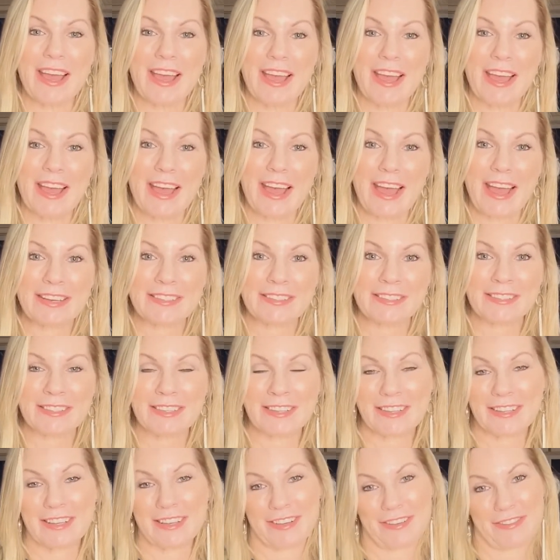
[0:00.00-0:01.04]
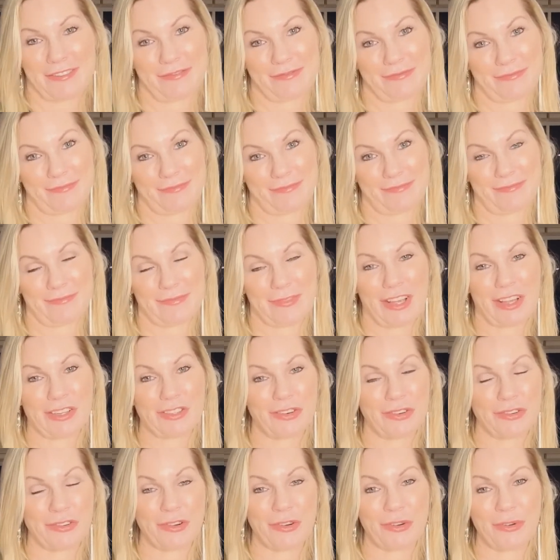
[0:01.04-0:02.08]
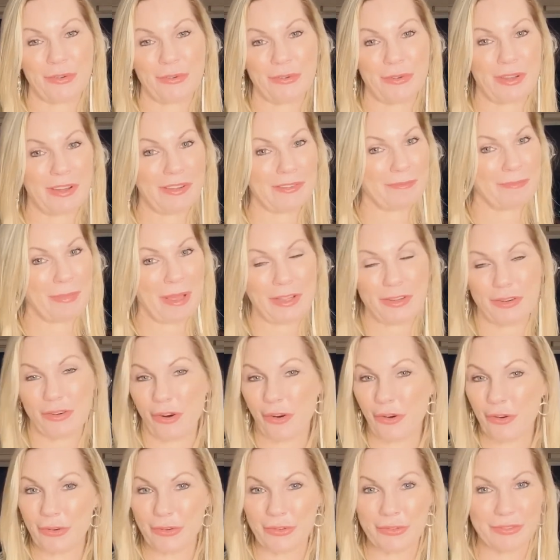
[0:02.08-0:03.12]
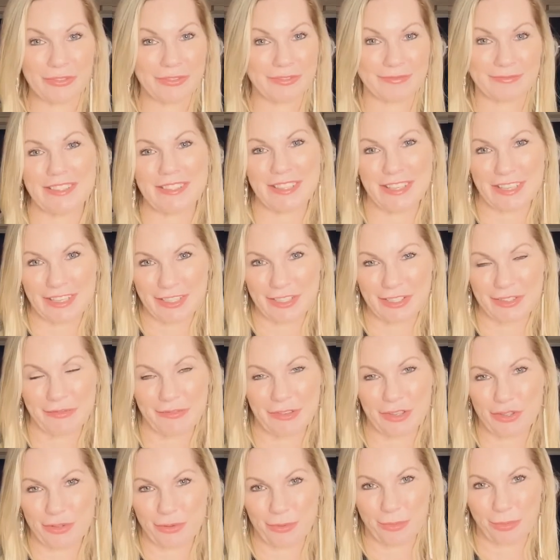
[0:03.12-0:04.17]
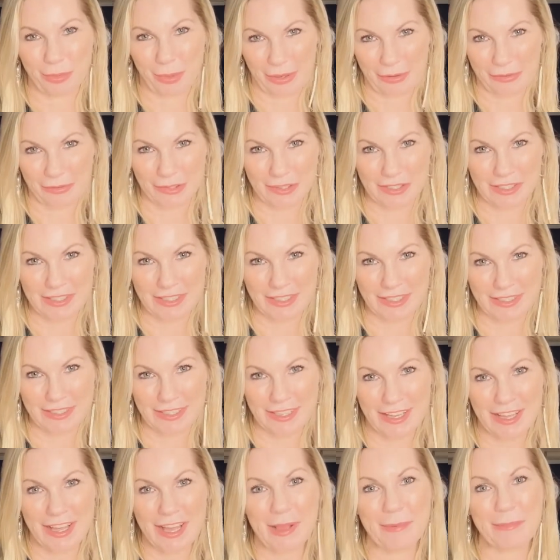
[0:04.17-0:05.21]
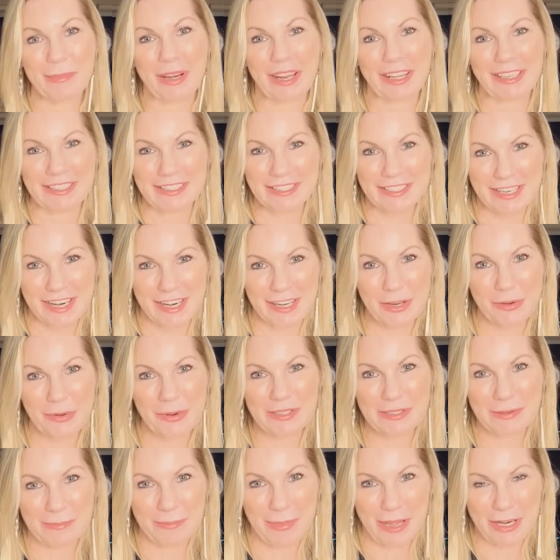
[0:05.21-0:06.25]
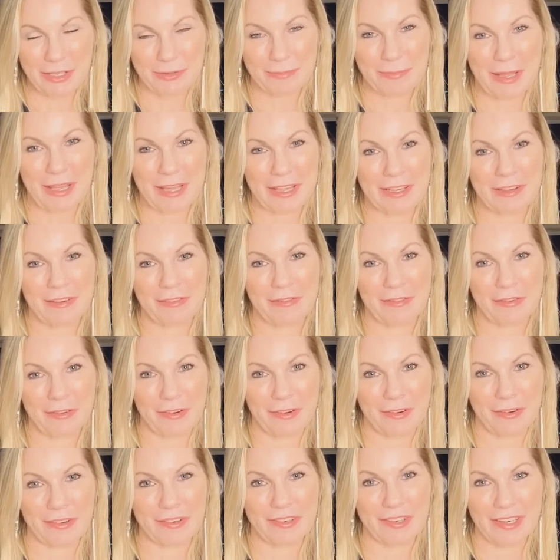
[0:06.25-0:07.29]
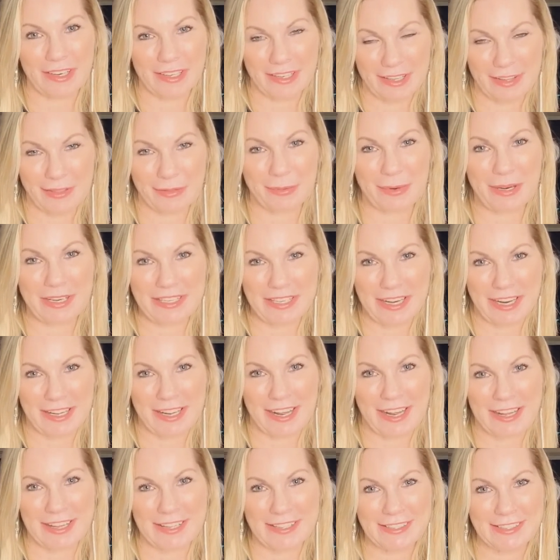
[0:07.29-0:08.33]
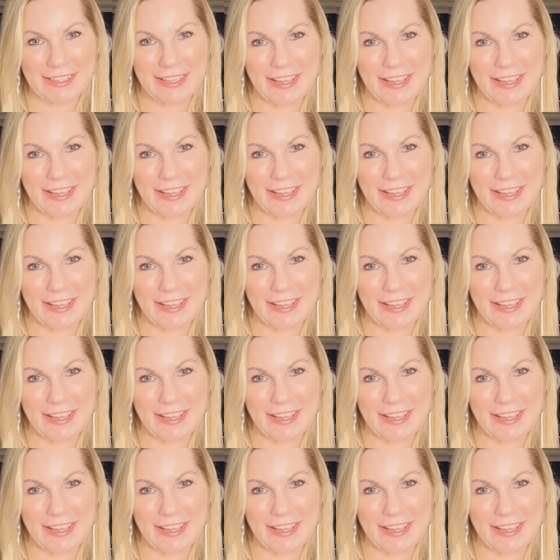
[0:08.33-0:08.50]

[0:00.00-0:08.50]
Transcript: And I don't know about your own individual preferences, but I can tell you as a matchmaker for nearly 3 decades,